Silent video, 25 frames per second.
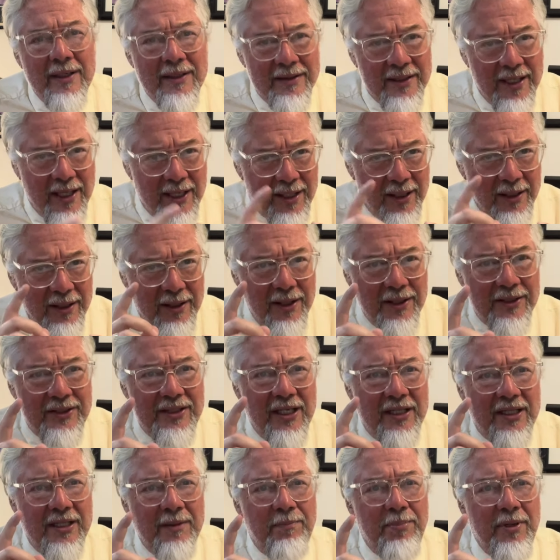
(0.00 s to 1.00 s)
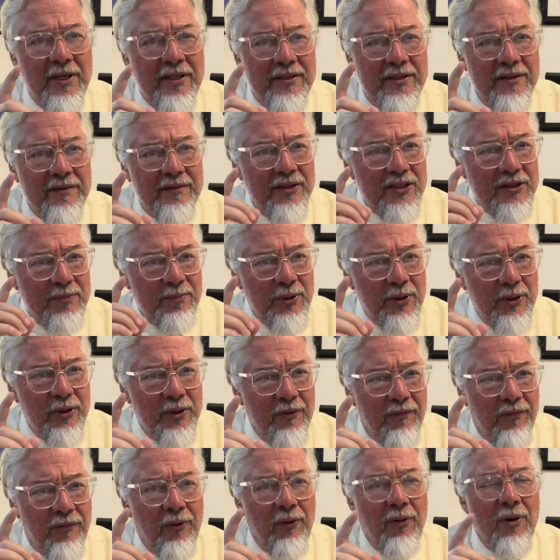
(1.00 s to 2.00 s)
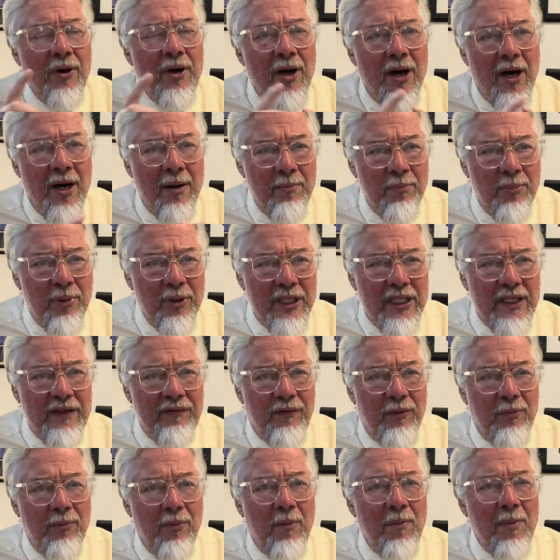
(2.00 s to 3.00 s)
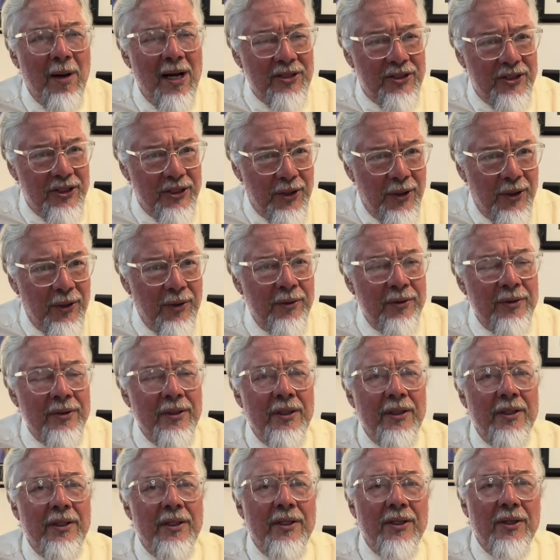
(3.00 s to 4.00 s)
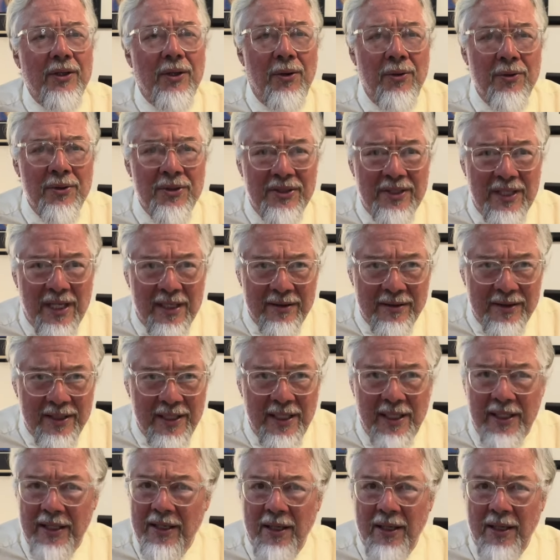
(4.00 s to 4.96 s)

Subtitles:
Take a look at the picture of this beautiful, unbelievable Vacheron Constantin.